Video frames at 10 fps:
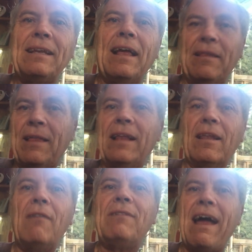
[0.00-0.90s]
and, and they
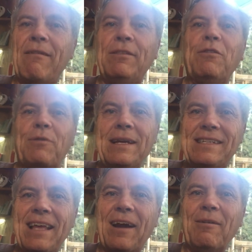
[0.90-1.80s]
loved having the
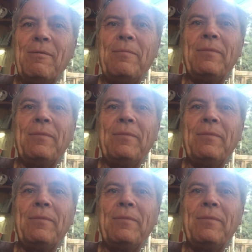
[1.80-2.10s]
trees there,